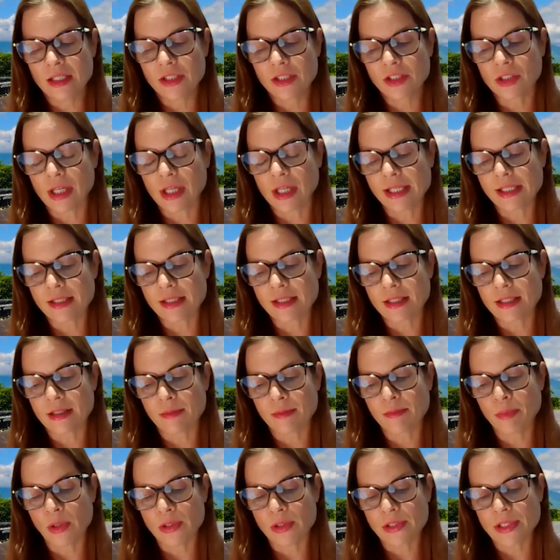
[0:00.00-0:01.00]
trying
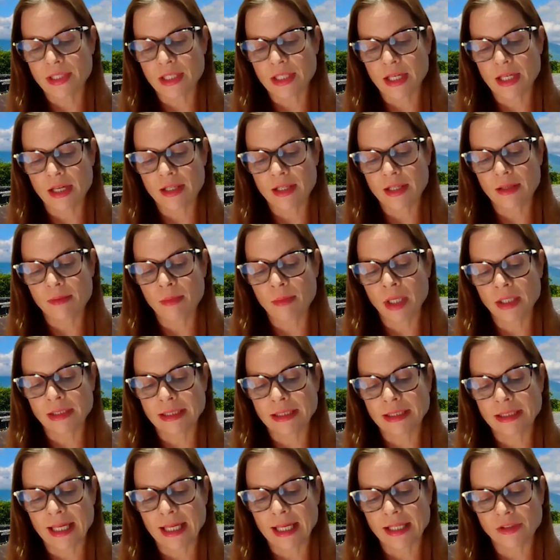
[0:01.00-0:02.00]
to bolster the
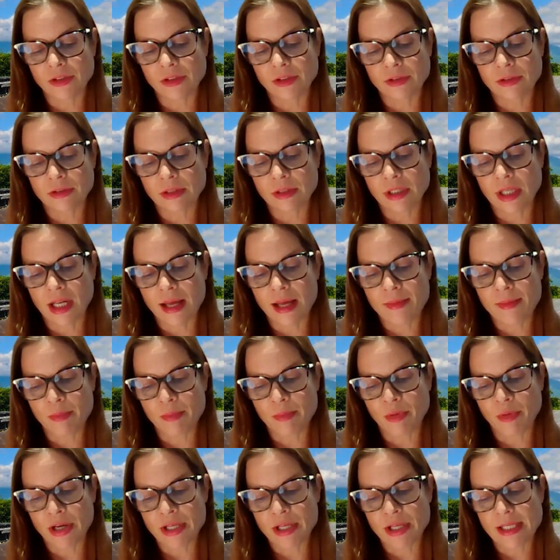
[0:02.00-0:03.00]
multilateral
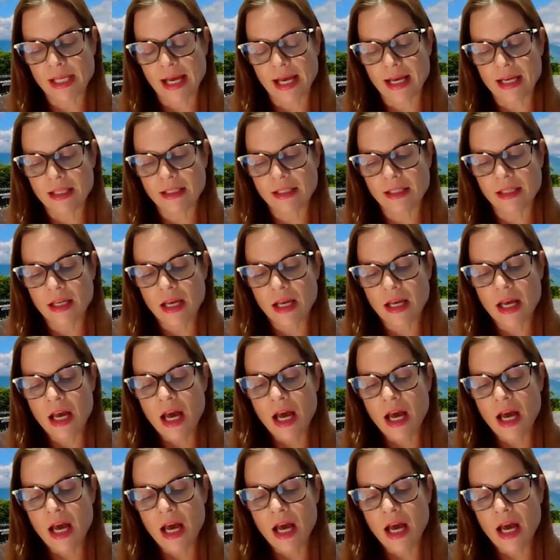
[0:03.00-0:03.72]
climate process.